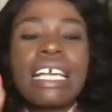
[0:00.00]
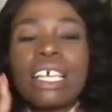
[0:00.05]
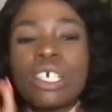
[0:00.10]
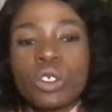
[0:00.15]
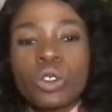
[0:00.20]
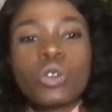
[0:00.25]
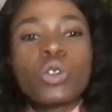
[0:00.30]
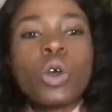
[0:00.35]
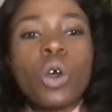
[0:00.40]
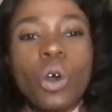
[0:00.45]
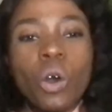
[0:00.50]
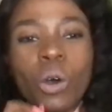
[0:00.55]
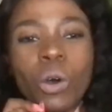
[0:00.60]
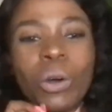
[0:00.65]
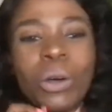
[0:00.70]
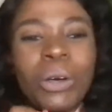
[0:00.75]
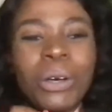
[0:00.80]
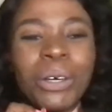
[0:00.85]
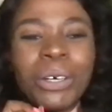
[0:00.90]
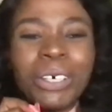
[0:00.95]
So
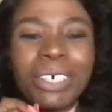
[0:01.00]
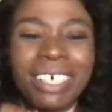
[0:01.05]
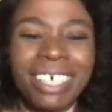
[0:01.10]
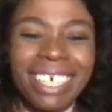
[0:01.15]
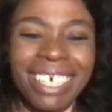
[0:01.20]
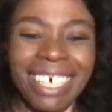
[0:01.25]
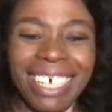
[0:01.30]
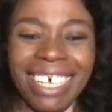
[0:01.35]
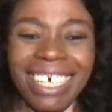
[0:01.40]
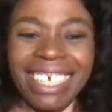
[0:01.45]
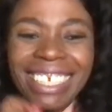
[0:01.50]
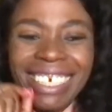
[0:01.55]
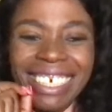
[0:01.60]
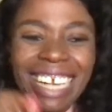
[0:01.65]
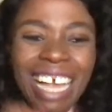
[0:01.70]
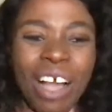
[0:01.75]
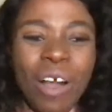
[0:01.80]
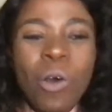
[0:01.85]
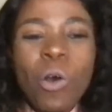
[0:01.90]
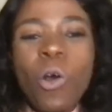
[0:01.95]

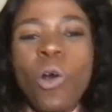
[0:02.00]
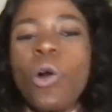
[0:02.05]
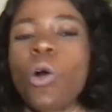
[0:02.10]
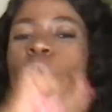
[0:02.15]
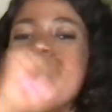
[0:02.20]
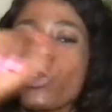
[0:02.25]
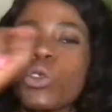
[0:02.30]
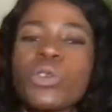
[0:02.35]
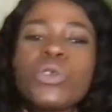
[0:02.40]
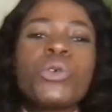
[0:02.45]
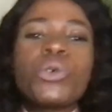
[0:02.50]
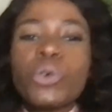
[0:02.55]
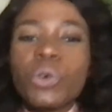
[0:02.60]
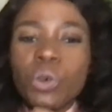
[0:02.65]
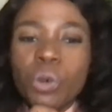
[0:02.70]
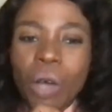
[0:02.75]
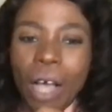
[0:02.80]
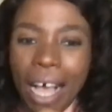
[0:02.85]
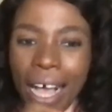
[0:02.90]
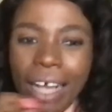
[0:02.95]
now
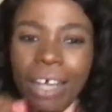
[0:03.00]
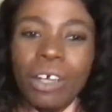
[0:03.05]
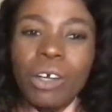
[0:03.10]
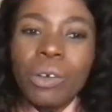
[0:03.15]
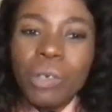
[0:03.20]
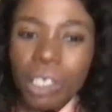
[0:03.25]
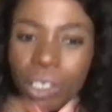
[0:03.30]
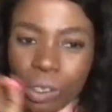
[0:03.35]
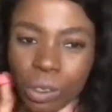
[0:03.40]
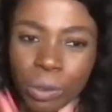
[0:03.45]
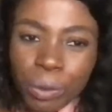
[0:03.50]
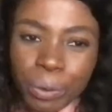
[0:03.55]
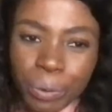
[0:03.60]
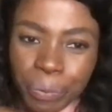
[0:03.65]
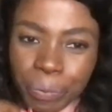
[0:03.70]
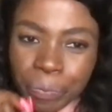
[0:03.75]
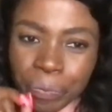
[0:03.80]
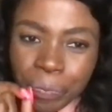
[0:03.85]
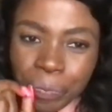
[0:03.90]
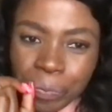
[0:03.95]
you are going
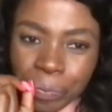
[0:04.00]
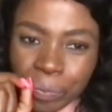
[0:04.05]
to